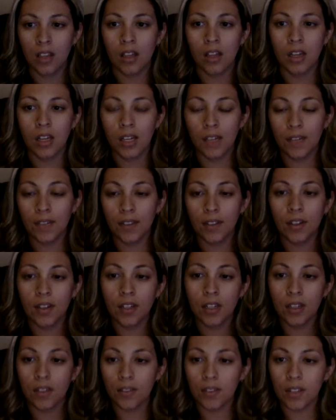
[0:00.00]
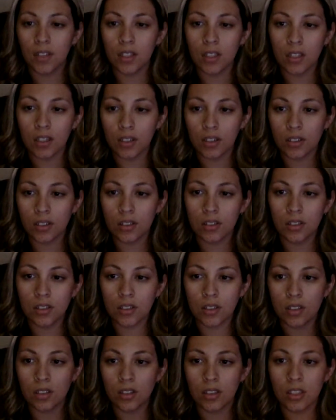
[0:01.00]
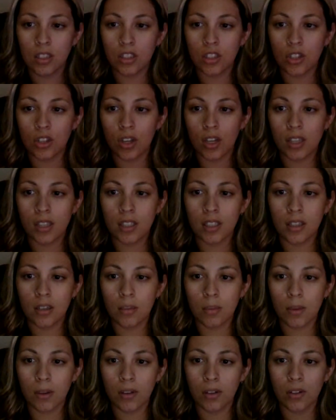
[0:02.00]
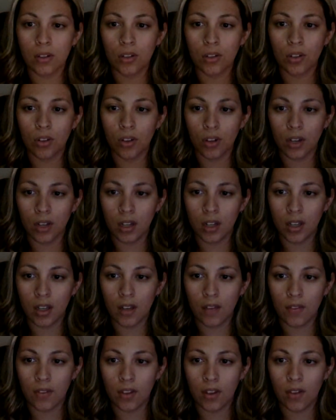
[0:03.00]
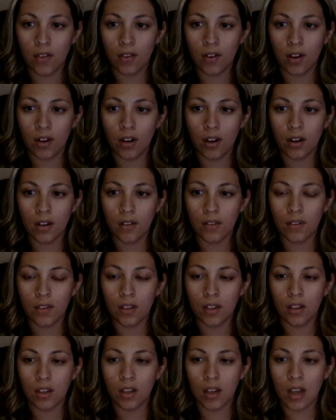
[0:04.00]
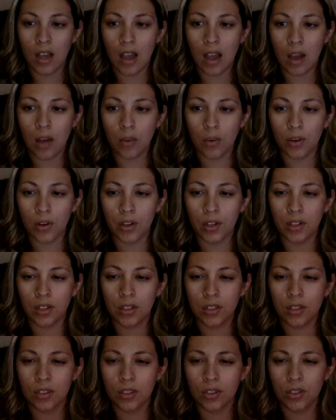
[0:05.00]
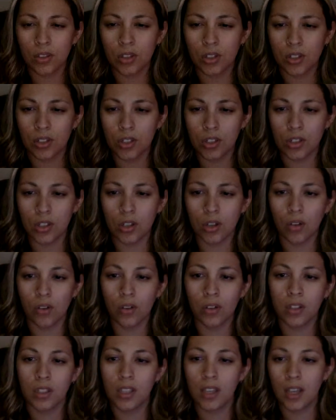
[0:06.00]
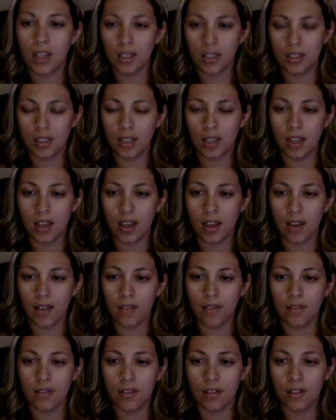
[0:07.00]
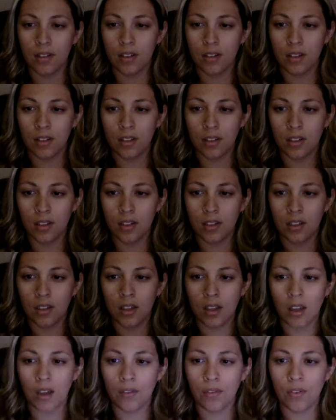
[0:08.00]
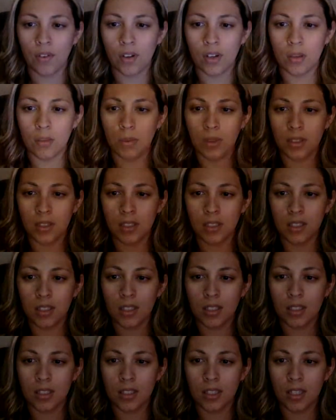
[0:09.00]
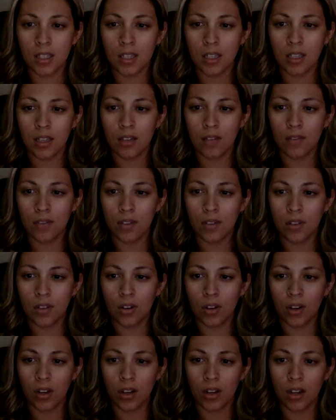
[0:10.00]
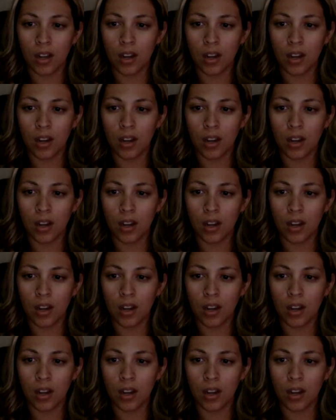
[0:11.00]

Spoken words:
Lived there 11 years. Since you're asking about New York, have you ever heard of the Howard Stern show? Yes, I have. I've only been to the city of New York.